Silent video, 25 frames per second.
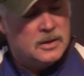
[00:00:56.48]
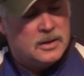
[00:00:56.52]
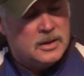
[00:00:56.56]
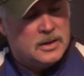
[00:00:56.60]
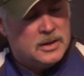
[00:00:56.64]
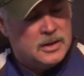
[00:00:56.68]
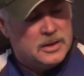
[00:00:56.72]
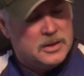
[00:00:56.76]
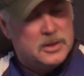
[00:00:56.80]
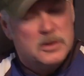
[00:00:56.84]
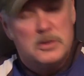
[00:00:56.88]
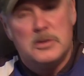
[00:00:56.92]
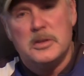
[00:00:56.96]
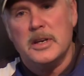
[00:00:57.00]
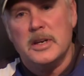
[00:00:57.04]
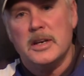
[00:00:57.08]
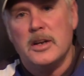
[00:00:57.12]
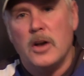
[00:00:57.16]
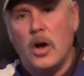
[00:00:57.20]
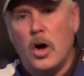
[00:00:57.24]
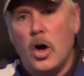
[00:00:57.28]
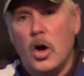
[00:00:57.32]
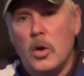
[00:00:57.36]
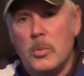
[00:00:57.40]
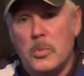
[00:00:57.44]
using an
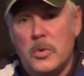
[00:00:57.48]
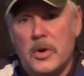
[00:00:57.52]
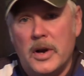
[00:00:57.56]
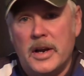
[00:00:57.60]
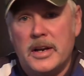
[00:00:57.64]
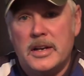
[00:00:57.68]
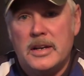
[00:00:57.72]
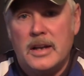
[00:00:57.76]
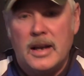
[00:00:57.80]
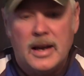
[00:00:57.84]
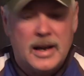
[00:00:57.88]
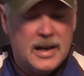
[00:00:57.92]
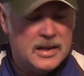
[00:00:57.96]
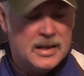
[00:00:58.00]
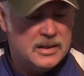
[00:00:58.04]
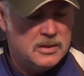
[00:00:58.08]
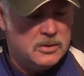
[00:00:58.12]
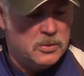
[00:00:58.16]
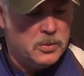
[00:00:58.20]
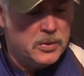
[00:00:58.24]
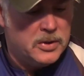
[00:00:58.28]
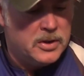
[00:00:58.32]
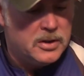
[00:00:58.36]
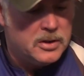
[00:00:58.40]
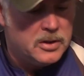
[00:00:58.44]
Albright knot,
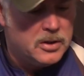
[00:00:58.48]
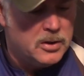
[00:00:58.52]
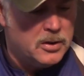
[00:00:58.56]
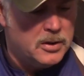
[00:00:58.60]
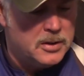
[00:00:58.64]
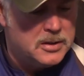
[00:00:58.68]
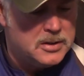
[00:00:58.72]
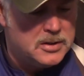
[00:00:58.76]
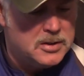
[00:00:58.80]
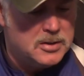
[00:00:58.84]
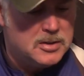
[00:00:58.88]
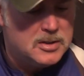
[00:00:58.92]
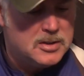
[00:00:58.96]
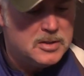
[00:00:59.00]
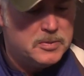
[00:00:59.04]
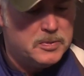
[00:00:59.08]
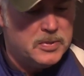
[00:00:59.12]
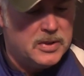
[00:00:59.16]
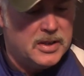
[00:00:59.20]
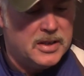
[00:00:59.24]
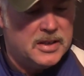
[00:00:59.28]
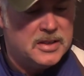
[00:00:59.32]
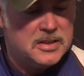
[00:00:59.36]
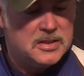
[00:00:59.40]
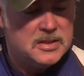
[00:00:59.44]
we are going to
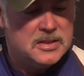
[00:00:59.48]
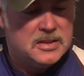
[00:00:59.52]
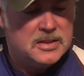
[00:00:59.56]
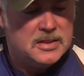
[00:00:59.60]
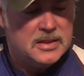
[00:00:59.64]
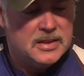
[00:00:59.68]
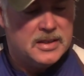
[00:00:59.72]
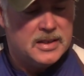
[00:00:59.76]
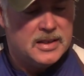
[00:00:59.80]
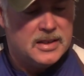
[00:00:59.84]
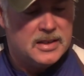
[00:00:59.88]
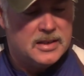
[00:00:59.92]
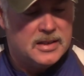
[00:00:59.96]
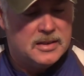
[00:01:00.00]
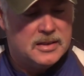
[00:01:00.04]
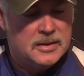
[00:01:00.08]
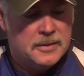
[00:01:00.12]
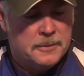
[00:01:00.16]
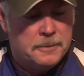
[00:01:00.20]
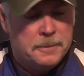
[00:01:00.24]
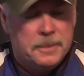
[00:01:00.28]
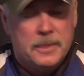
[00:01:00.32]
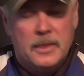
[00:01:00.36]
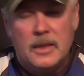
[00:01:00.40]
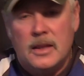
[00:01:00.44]
splice in
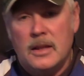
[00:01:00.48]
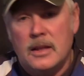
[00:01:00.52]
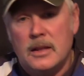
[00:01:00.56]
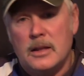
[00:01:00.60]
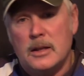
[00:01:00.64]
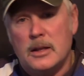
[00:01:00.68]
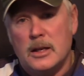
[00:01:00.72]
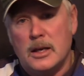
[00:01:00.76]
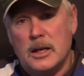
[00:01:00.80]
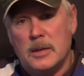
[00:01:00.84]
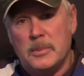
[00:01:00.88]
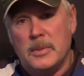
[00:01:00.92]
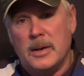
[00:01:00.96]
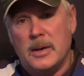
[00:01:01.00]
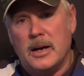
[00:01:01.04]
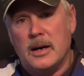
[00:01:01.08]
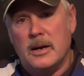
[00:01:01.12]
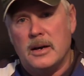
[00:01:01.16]
about